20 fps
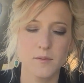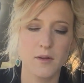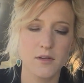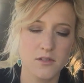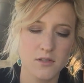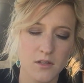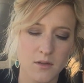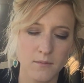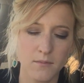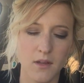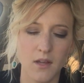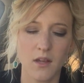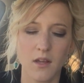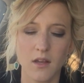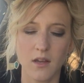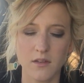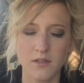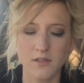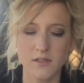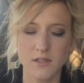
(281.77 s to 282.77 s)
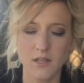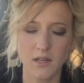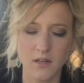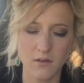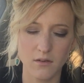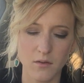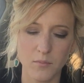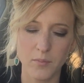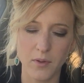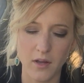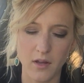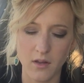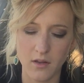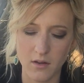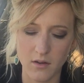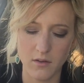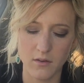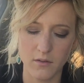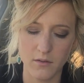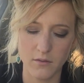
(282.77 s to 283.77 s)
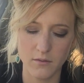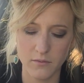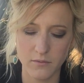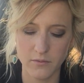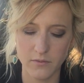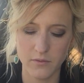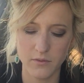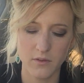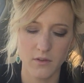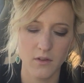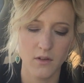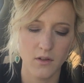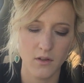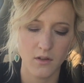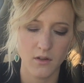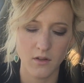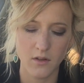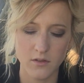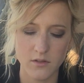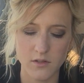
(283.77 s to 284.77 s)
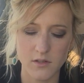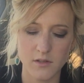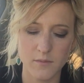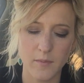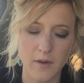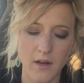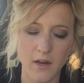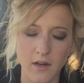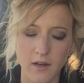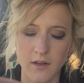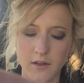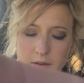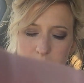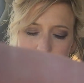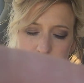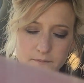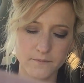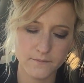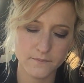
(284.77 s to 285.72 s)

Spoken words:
especially me. I just need to repent of just my